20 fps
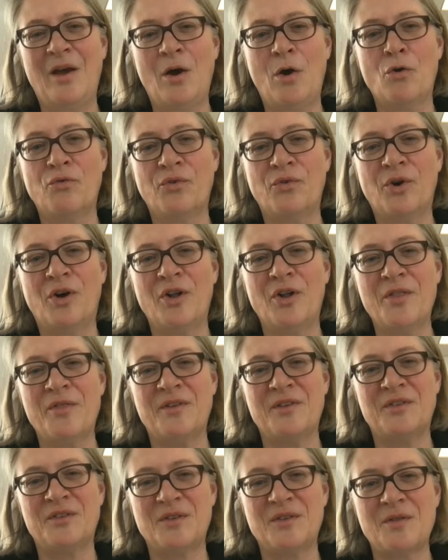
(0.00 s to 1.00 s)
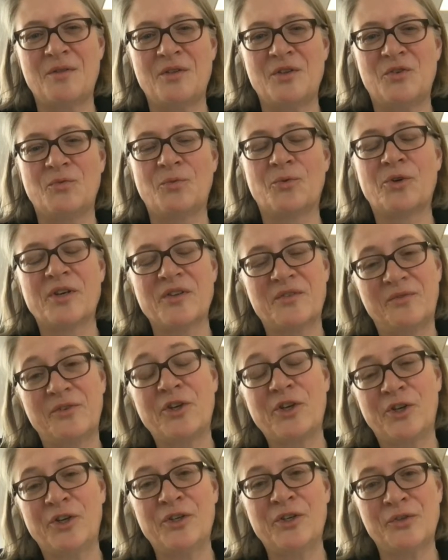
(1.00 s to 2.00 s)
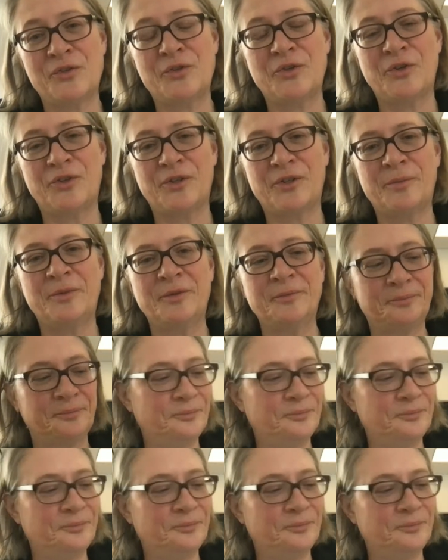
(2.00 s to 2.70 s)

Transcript: overall, this war is very close to Europe.